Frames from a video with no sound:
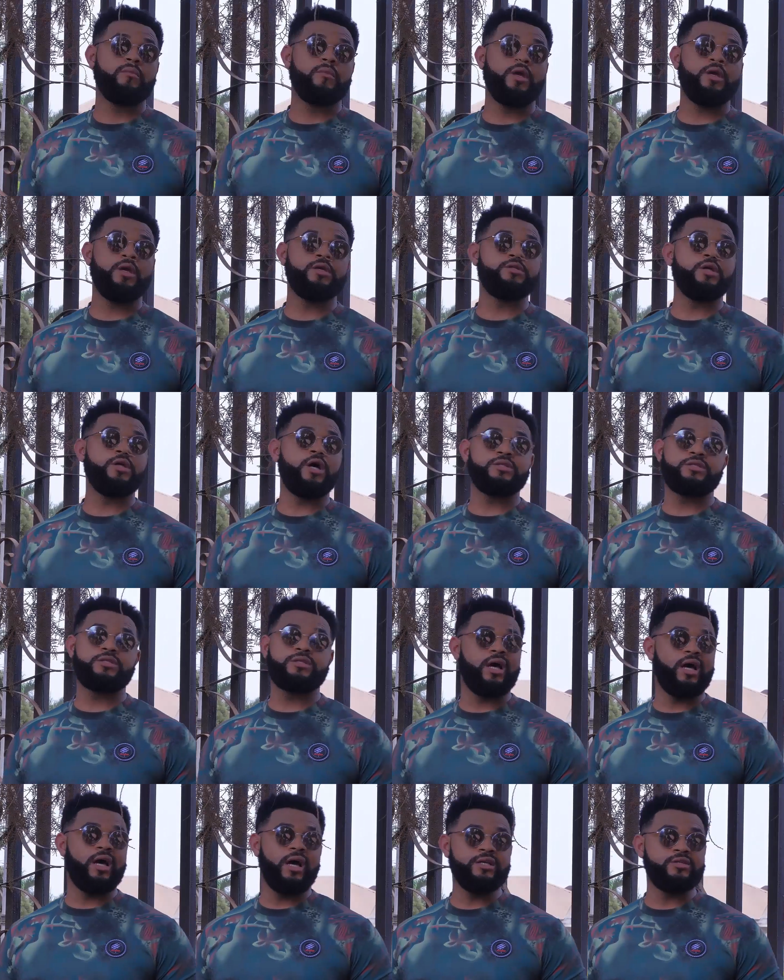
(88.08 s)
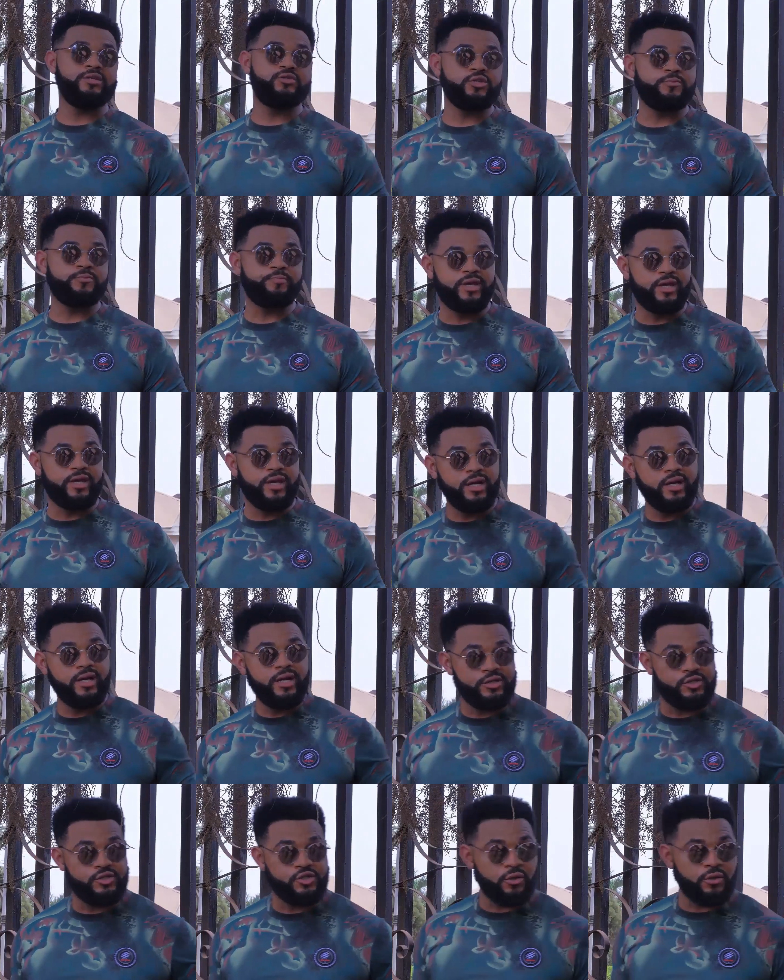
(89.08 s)
It's not to speak
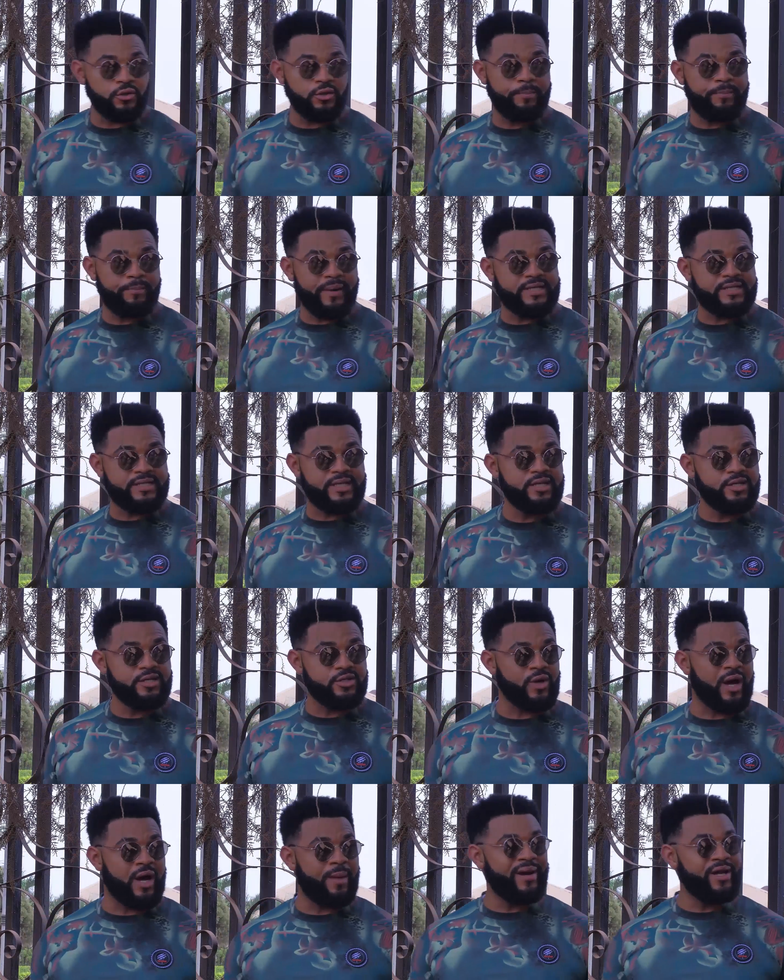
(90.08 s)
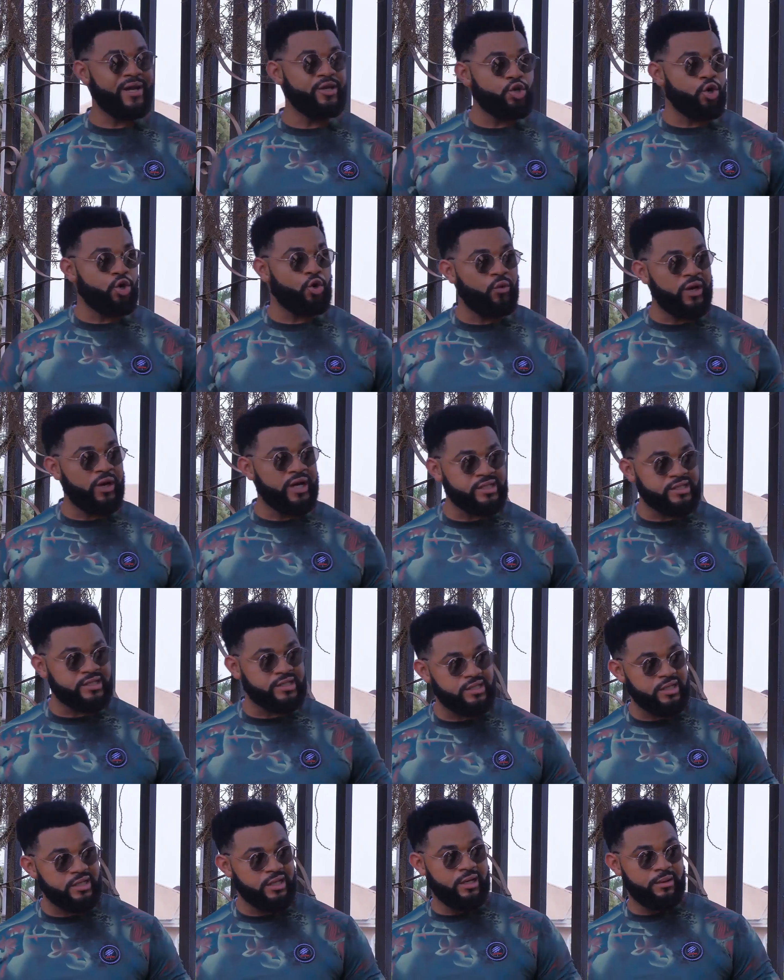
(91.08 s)
English, oh. The best thing is to amend your
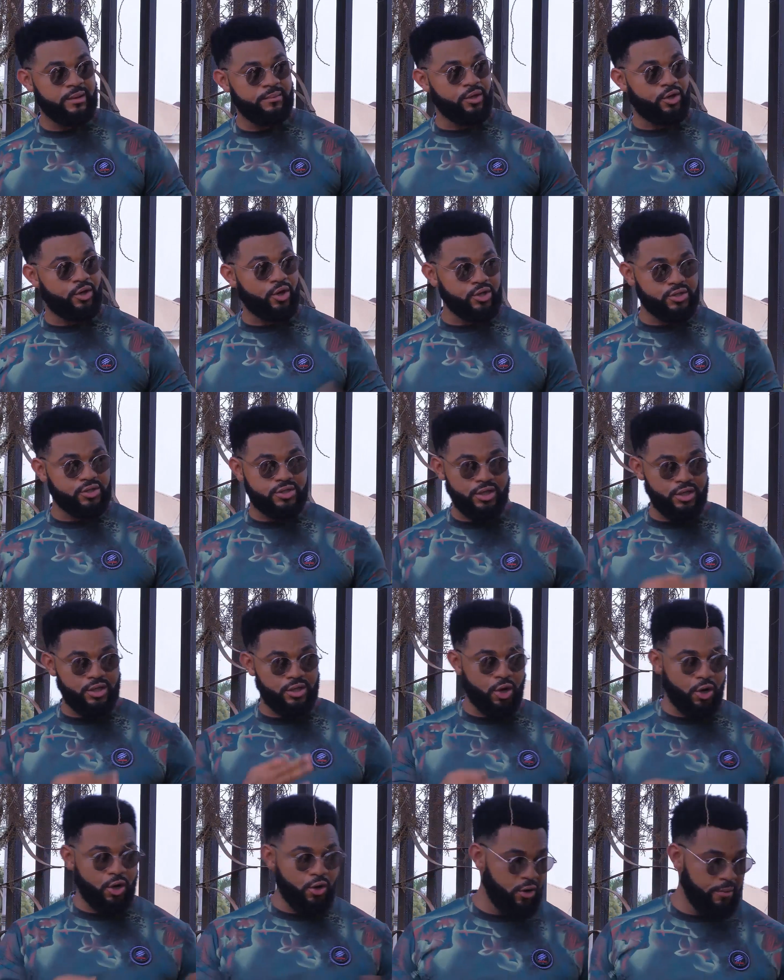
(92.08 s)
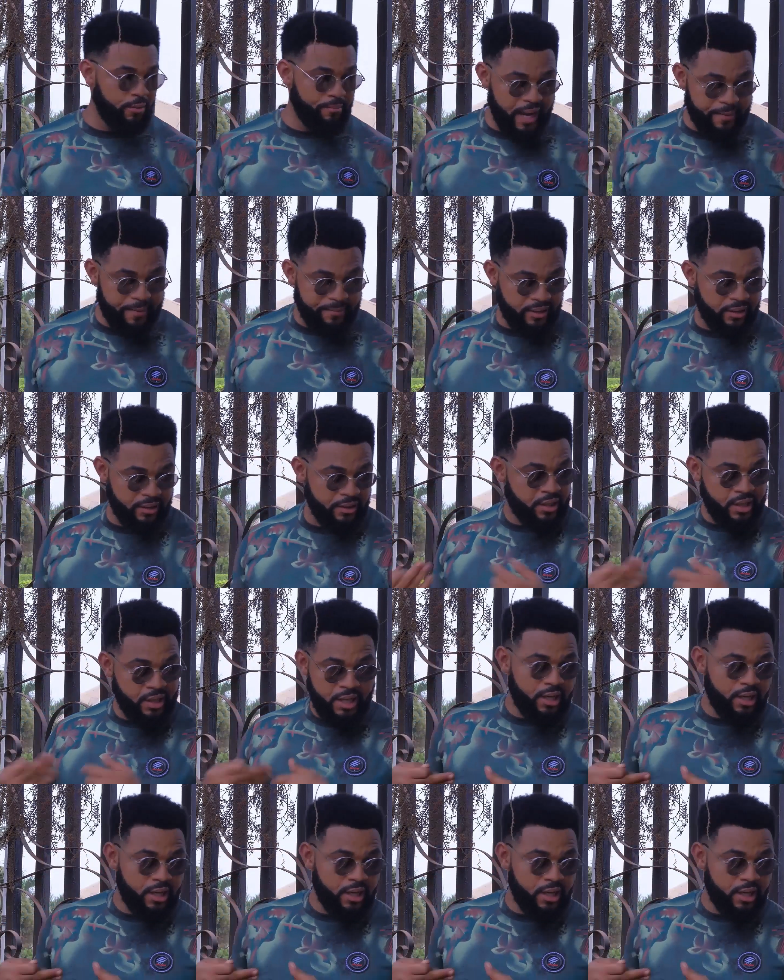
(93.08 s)
ways. Because your own might be,